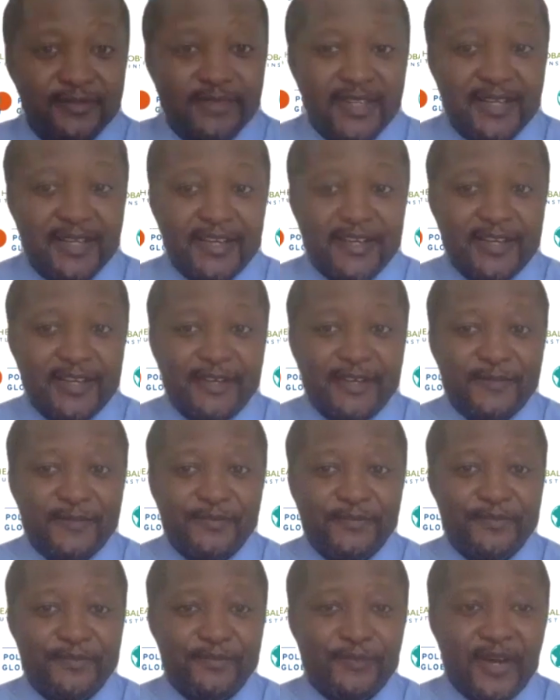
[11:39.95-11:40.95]

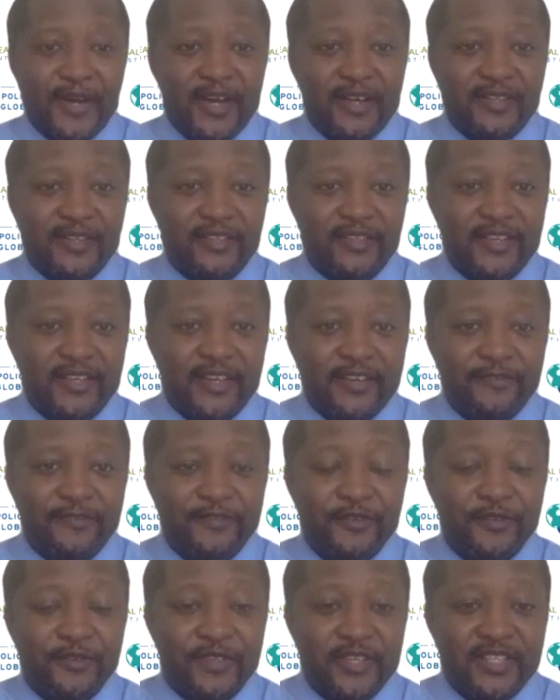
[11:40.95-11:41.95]
but there are a
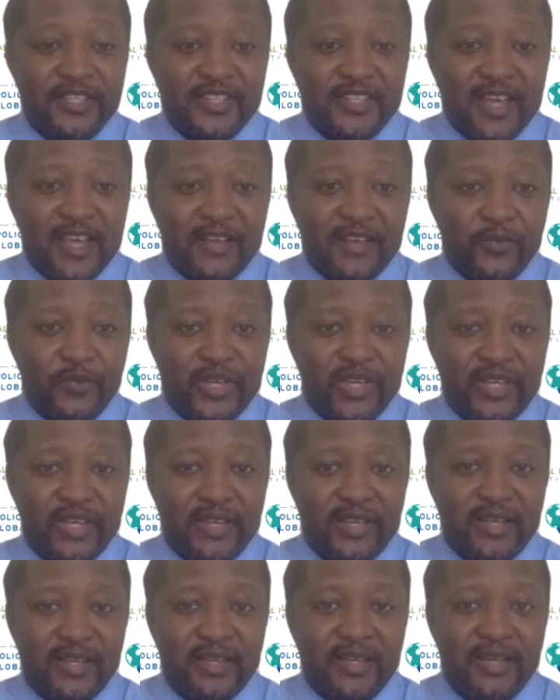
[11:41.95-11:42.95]
few things that
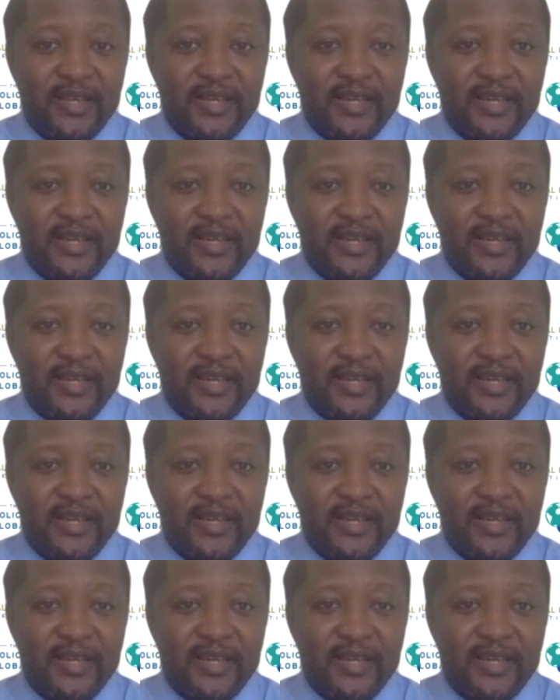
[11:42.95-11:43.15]
we